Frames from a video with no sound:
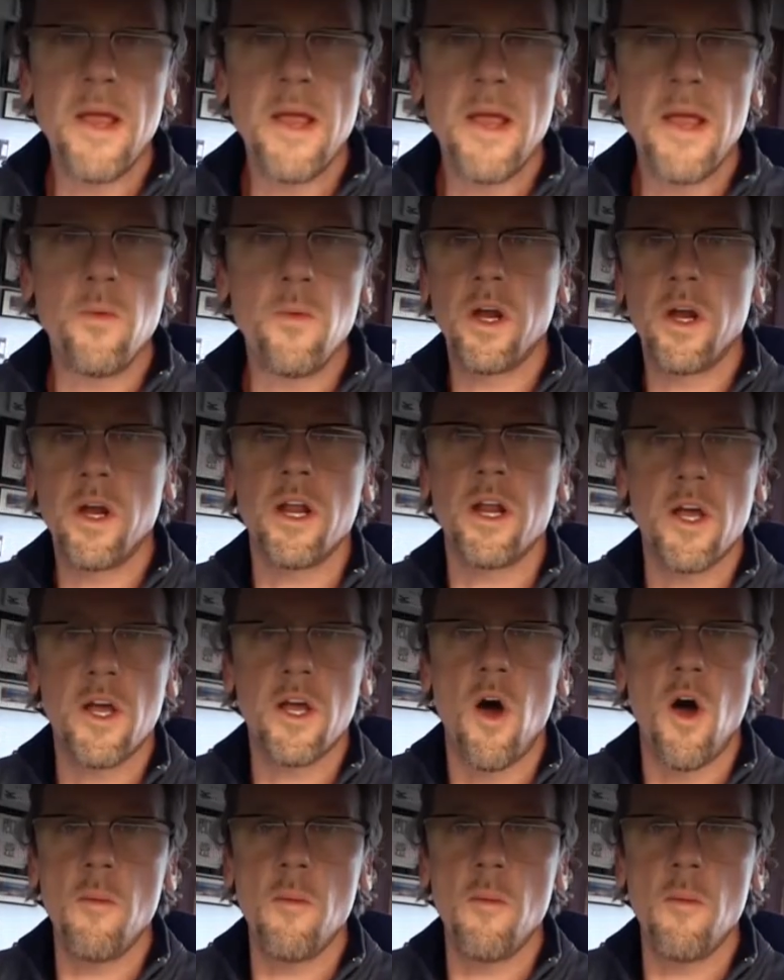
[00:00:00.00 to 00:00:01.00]
All right, we're
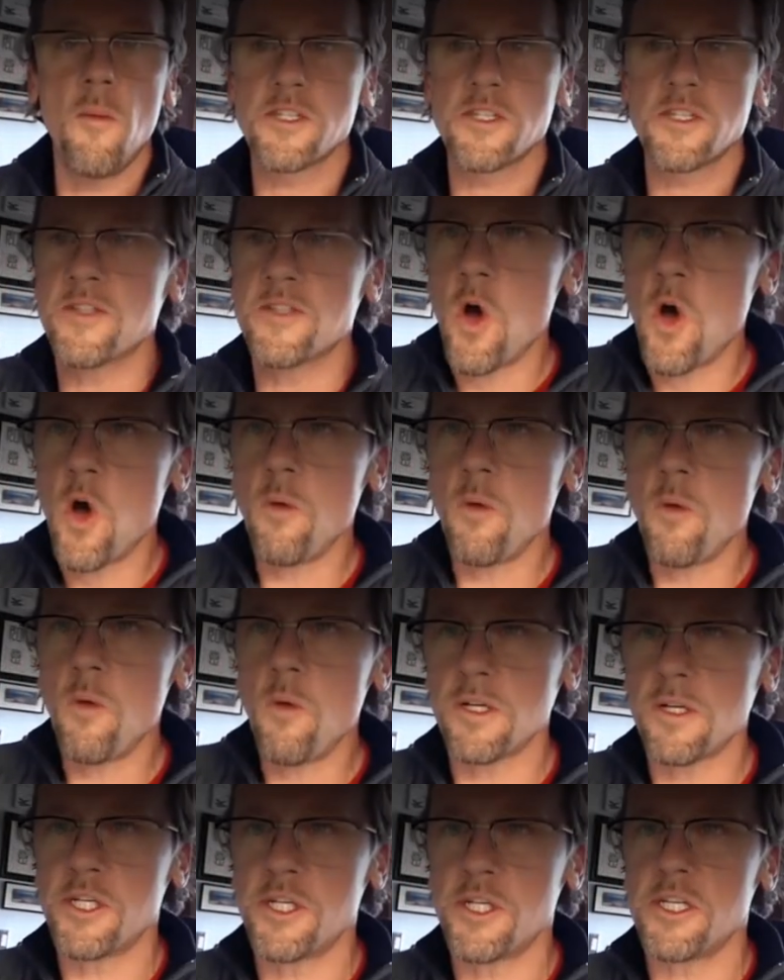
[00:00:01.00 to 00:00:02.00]
going to call Mrs. Prince. Oh,
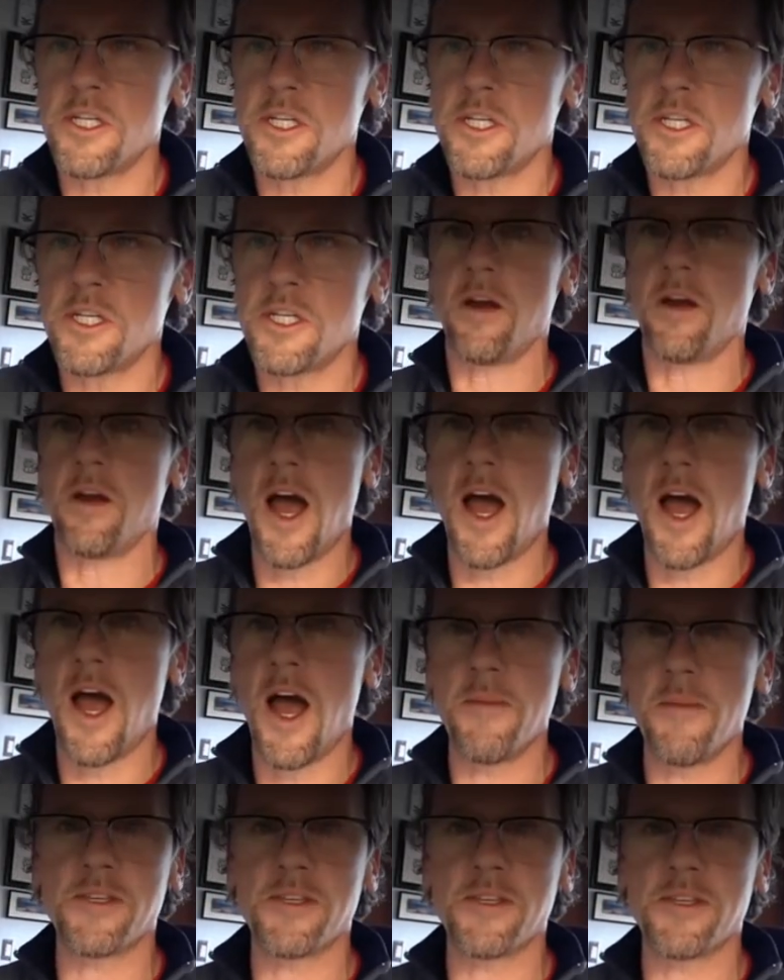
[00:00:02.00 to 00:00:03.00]
look, oh, she's here.
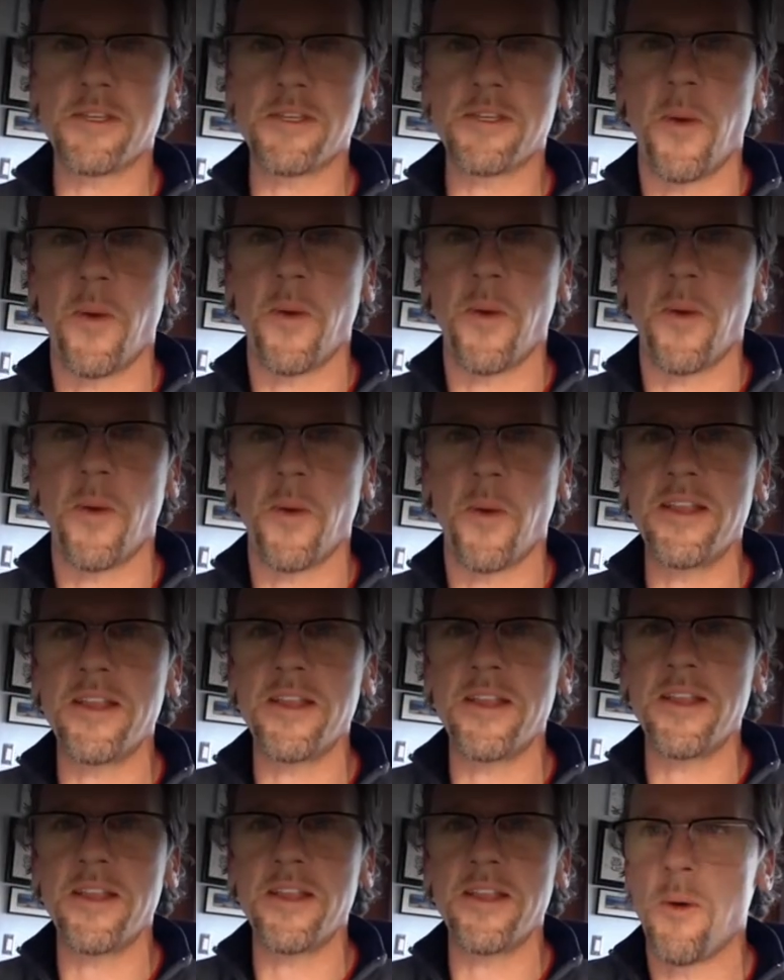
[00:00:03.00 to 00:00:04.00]
Hi, Mrs. Prince.
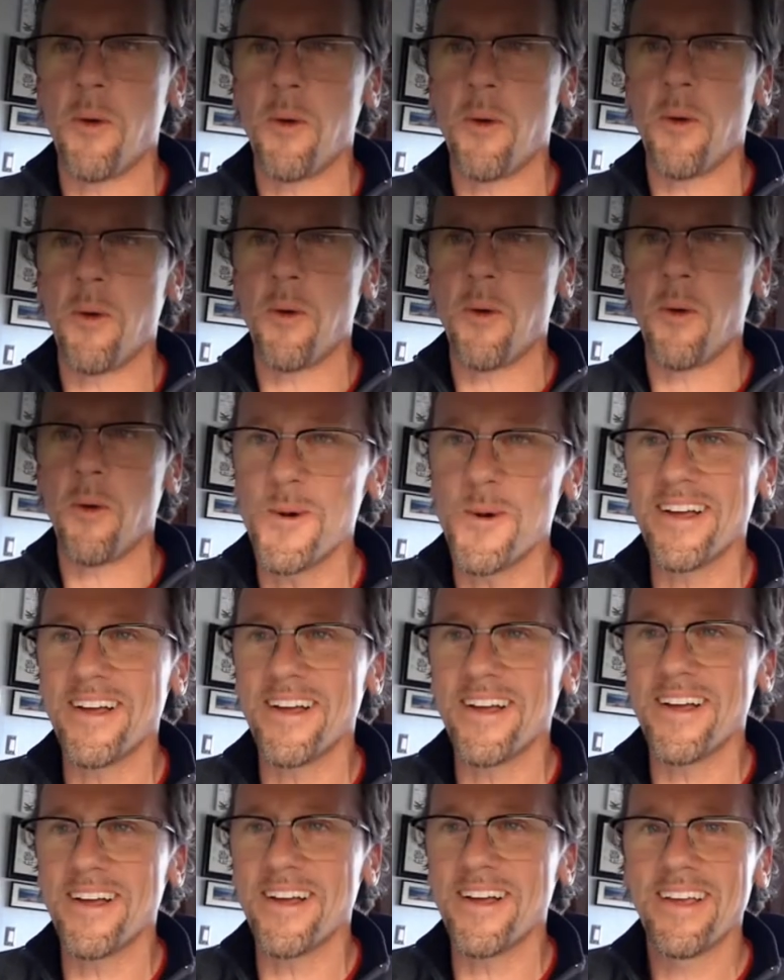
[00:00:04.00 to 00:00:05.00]
How are you?
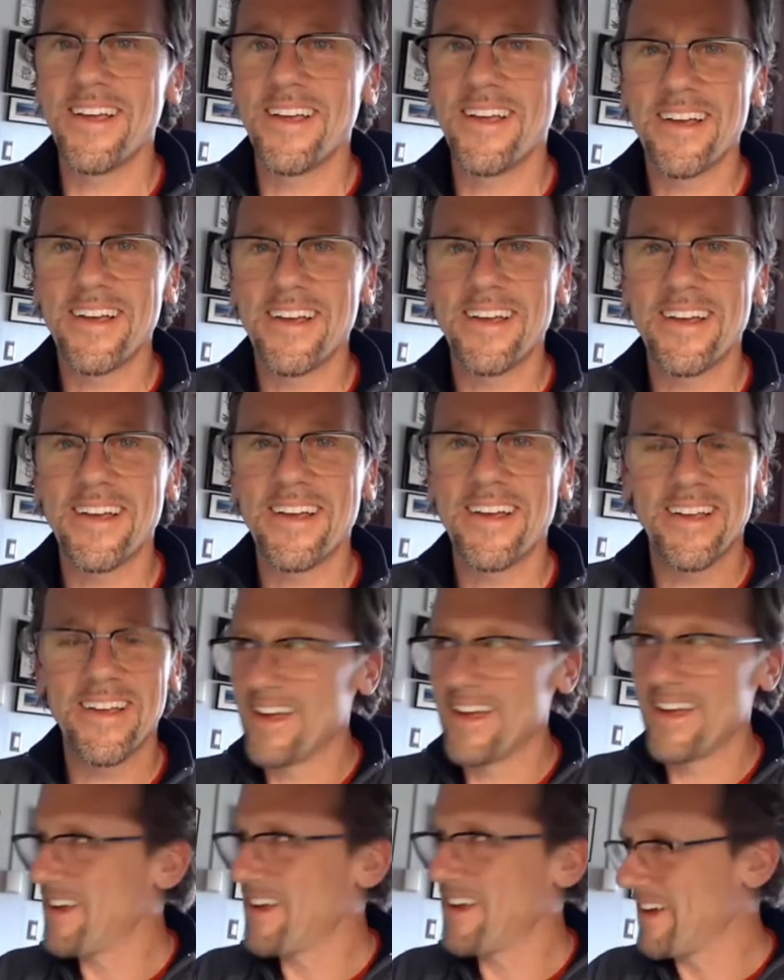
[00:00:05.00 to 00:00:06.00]
Hi, I'm good. How are
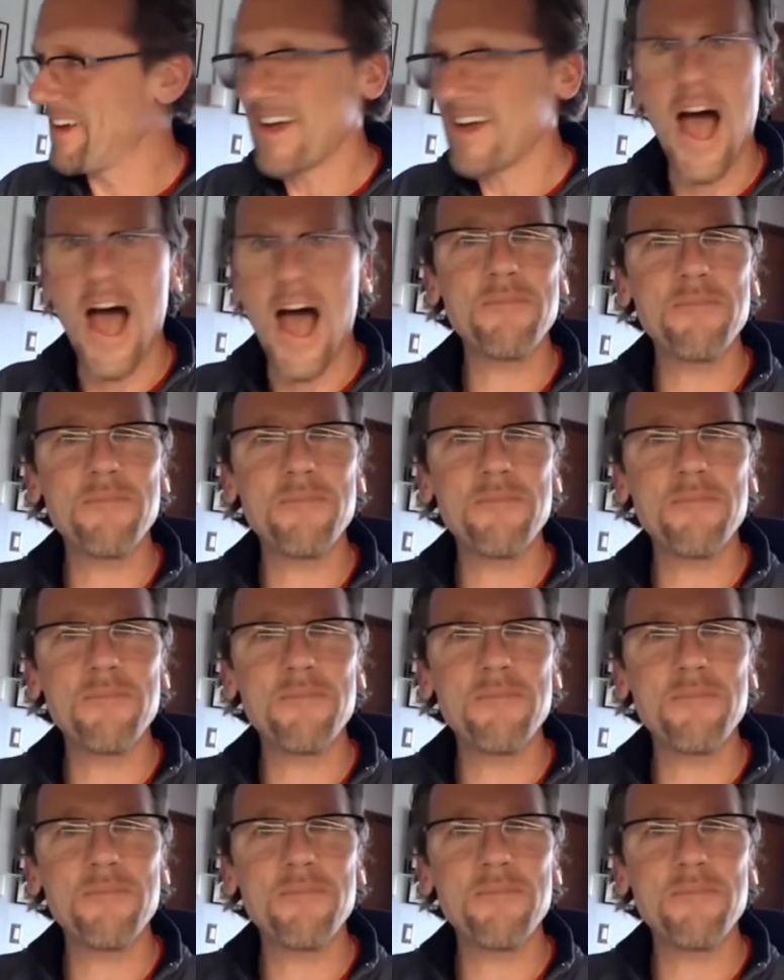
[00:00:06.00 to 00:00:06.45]
you?